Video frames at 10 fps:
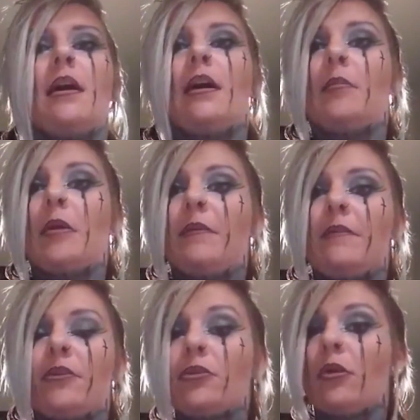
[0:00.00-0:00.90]
uh, my
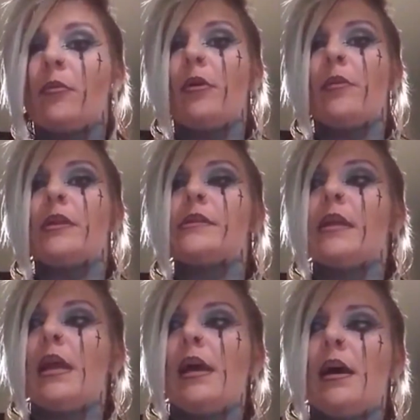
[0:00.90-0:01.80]
favorite tour moments,
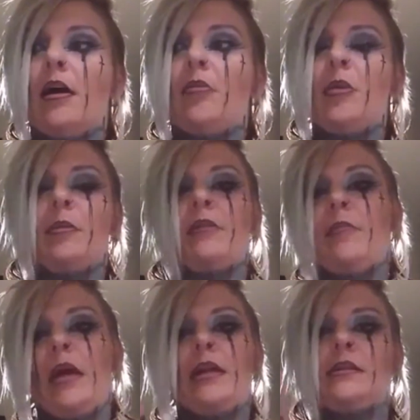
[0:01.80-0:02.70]
uh, people I've
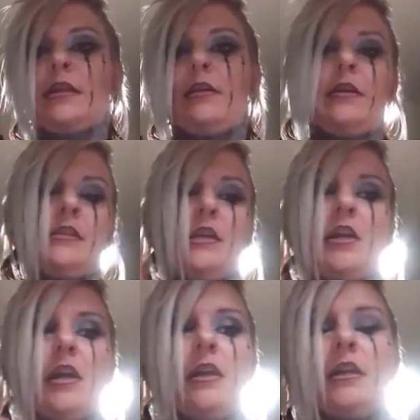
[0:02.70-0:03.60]
met, etc.,
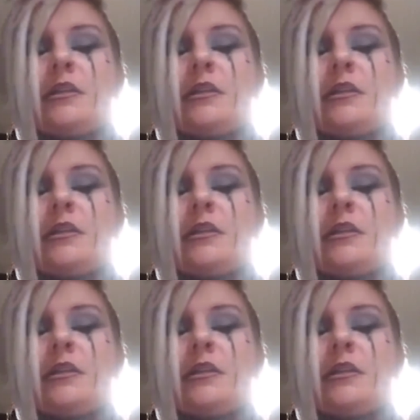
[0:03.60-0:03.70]
etc.